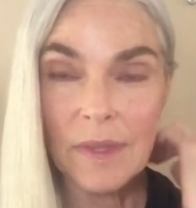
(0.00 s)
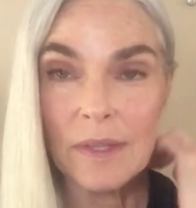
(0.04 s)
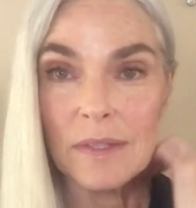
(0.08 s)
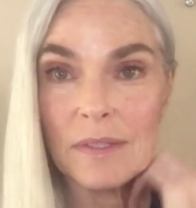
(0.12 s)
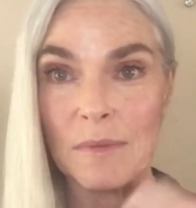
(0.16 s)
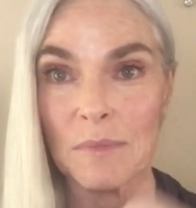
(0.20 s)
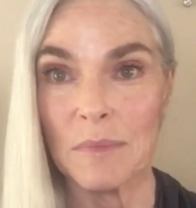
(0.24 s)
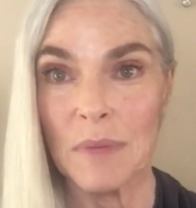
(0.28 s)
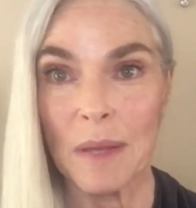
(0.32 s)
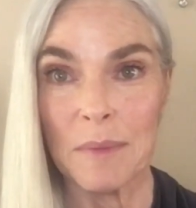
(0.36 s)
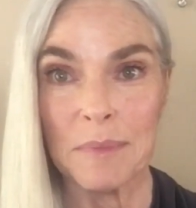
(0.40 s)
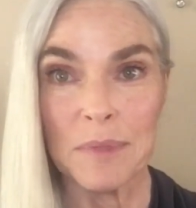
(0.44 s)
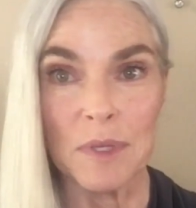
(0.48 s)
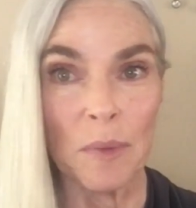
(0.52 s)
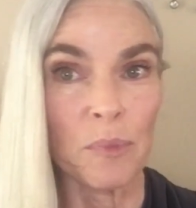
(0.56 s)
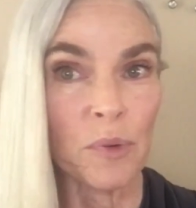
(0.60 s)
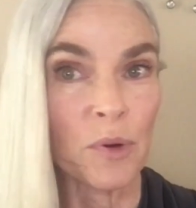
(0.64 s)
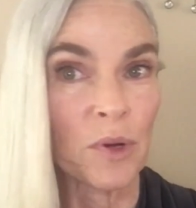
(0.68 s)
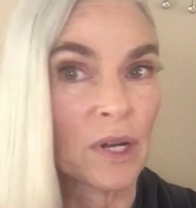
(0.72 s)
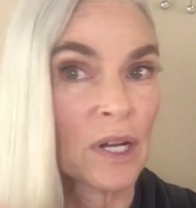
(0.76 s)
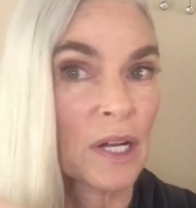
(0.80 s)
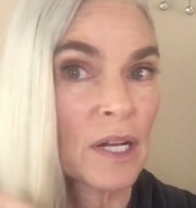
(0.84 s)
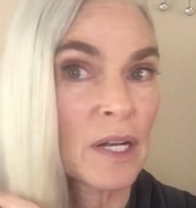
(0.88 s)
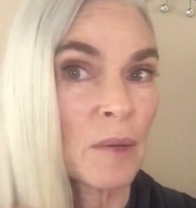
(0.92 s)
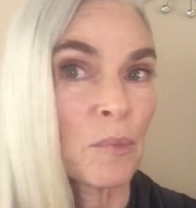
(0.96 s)
sometimes I'll
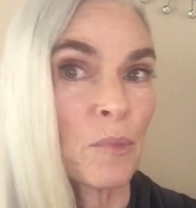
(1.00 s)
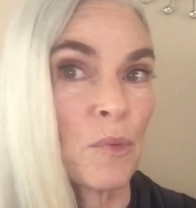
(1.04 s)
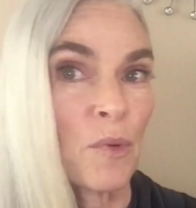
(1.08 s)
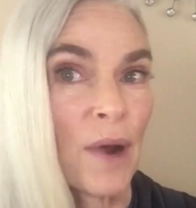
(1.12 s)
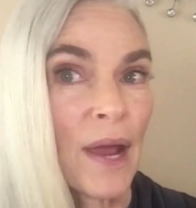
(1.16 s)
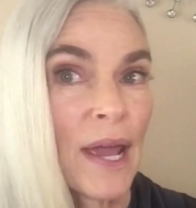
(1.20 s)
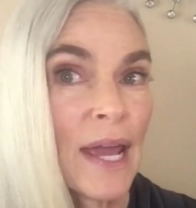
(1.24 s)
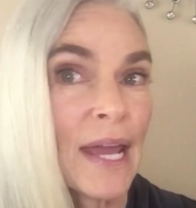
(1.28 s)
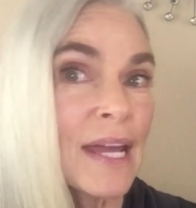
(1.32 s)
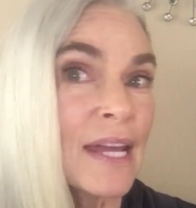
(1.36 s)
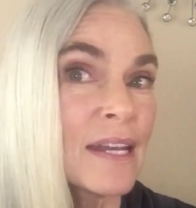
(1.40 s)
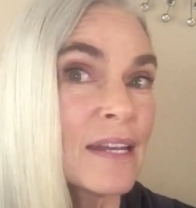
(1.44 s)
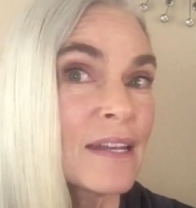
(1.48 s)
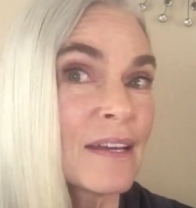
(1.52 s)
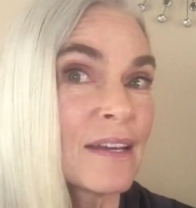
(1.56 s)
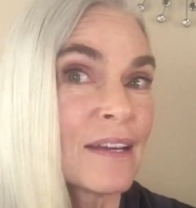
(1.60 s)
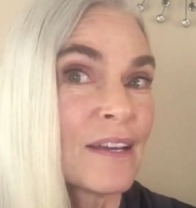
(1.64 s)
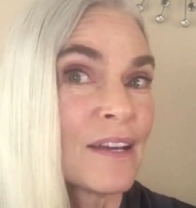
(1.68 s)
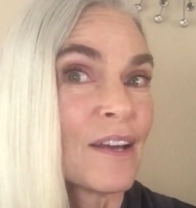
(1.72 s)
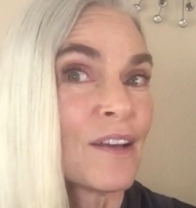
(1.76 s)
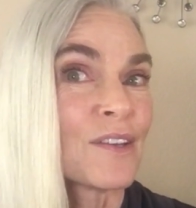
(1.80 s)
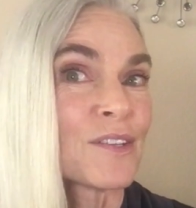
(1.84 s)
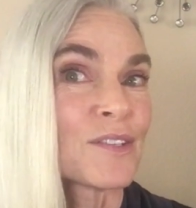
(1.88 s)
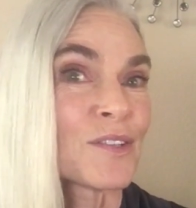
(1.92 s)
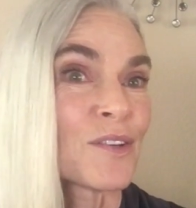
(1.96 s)
put it in a braid
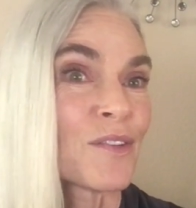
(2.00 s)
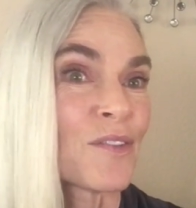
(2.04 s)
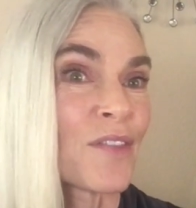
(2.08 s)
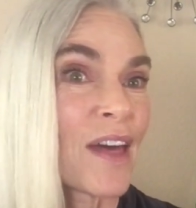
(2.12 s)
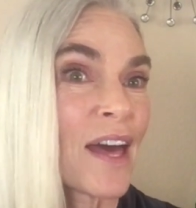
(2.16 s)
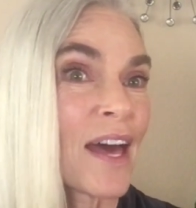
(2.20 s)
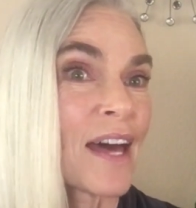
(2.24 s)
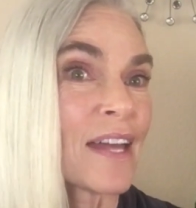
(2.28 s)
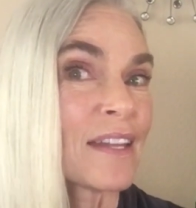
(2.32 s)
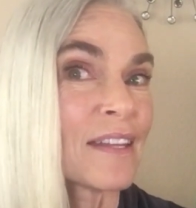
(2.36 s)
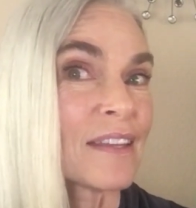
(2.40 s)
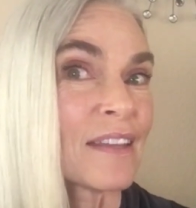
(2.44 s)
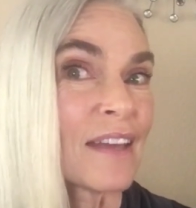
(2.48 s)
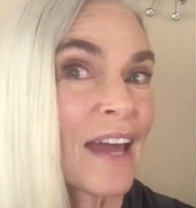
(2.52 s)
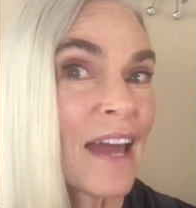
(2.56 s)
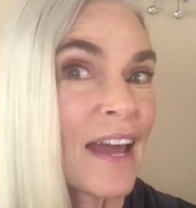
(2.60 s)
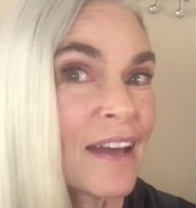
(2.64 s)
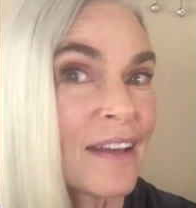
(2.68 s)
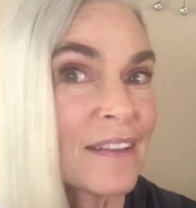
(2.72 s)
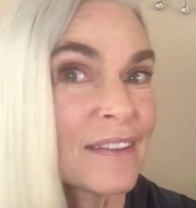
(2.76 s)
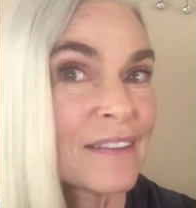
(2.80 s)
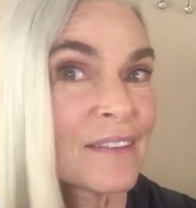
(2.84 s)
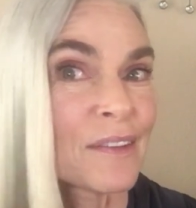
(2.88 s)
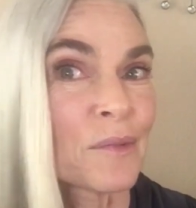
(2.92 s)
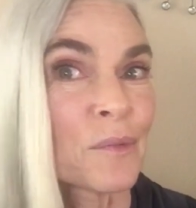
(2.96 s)
so that
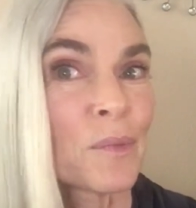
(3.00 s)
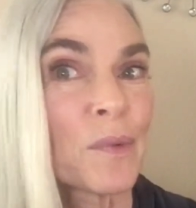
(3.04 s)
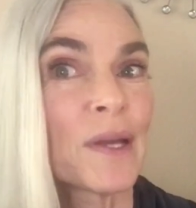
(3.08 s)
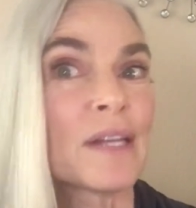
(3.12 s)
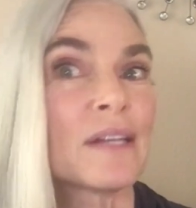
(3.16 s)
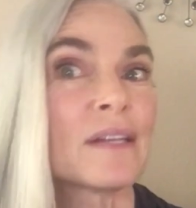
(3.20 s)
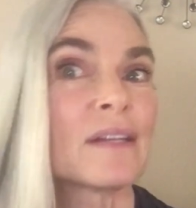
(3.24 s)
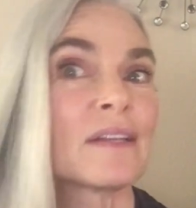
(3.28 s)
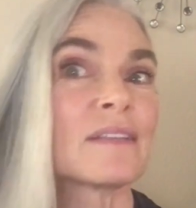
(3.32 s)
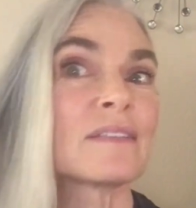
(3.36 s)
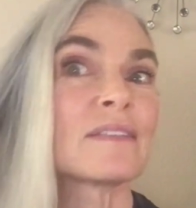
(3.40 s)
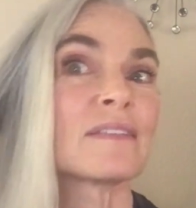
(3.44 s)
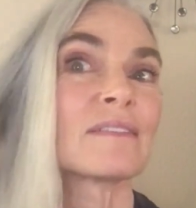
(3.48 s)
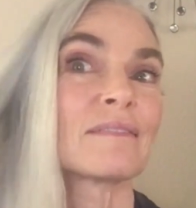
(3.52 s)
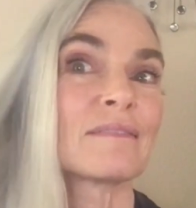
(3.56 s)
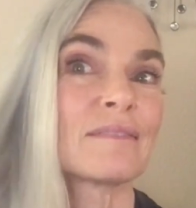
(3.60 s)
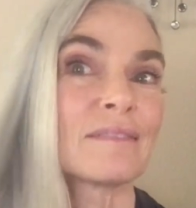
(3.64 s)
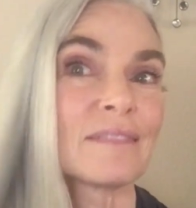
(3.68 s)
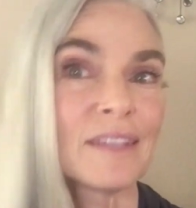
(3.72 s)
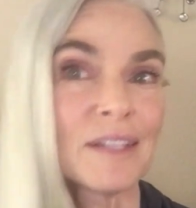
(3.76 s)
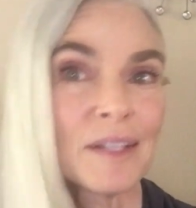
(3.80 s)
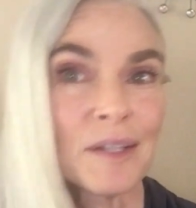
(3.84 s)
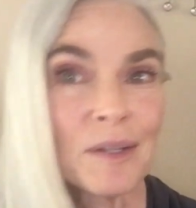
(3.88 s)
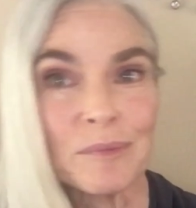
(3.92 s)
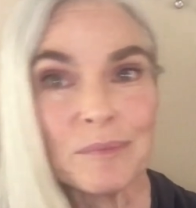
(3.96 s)
the wind doesn't,
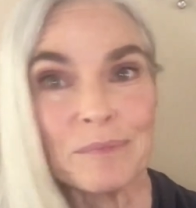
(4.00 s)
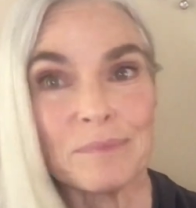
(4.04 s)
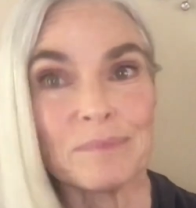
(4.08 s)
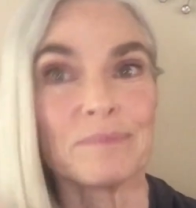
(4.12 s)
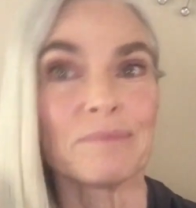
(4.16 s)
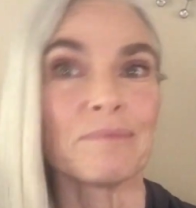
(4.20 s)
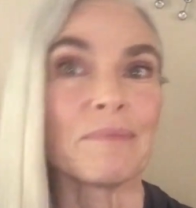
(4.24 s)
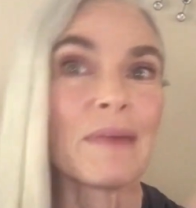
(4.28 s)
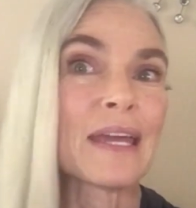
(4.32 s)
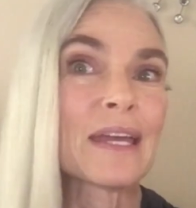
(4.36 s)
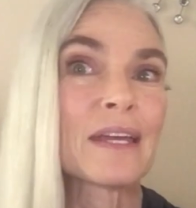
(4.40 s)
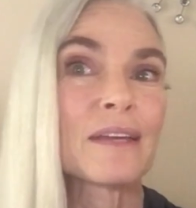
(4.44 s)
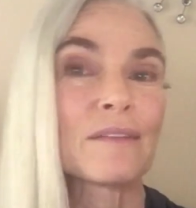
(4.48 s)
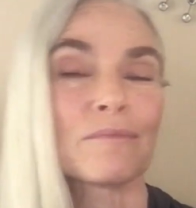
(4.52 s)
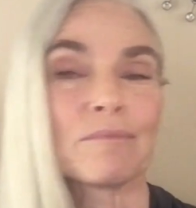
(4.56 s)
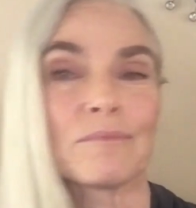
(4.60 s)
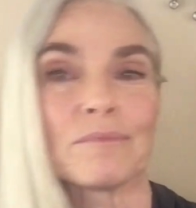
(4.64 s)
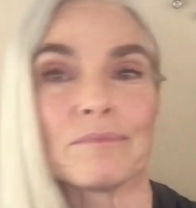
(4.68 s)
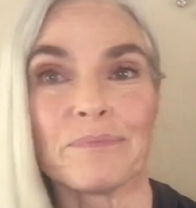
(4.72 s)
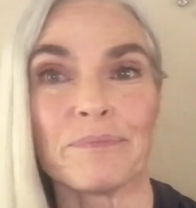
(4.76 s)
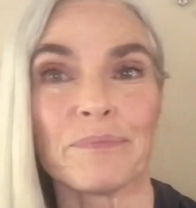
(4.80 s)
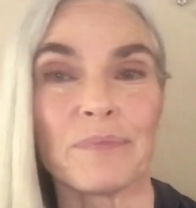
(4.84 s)
you know, make it